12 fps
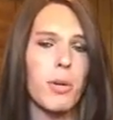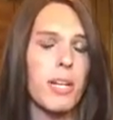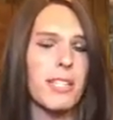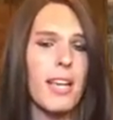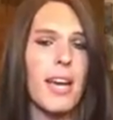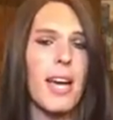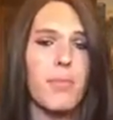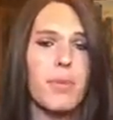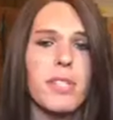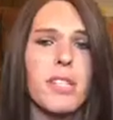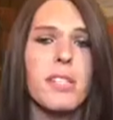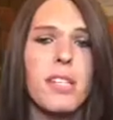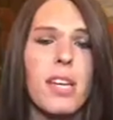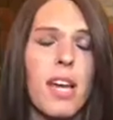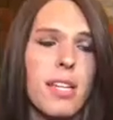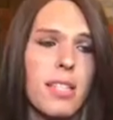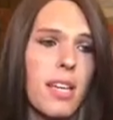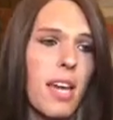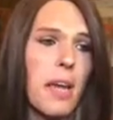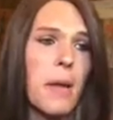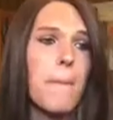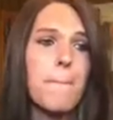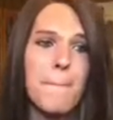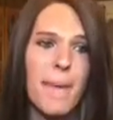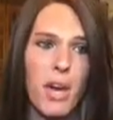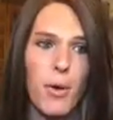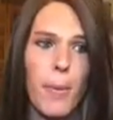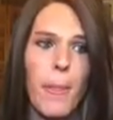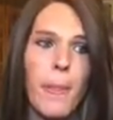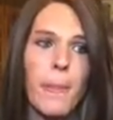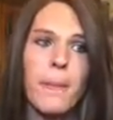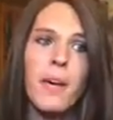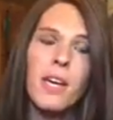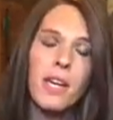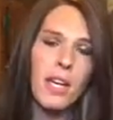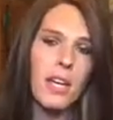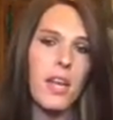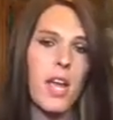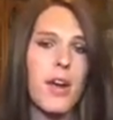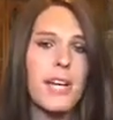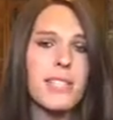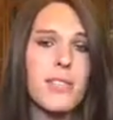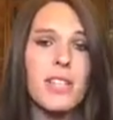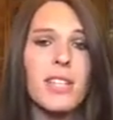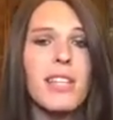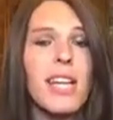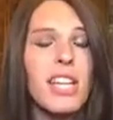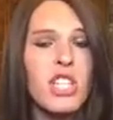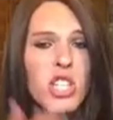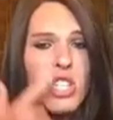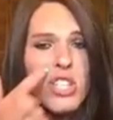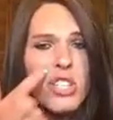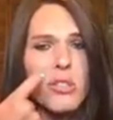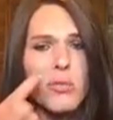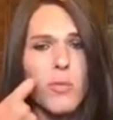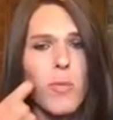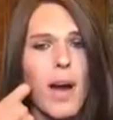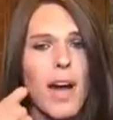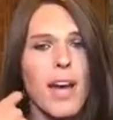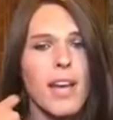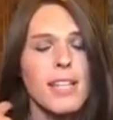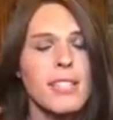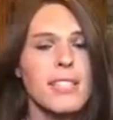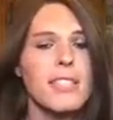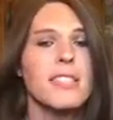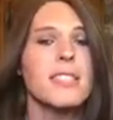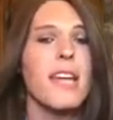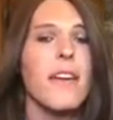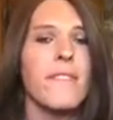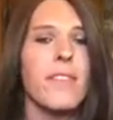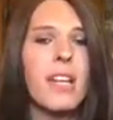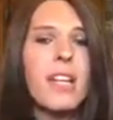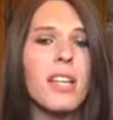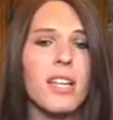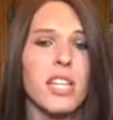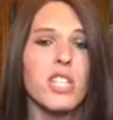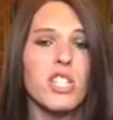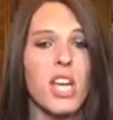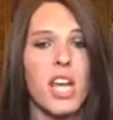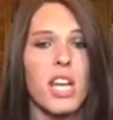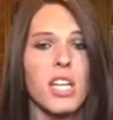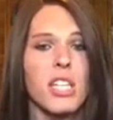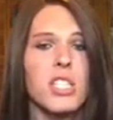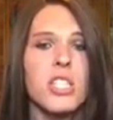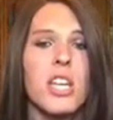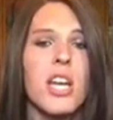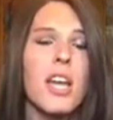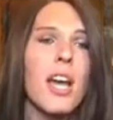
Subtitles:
I was presenting as a gay male. Now, as a relationship-wise, it's definitely a change.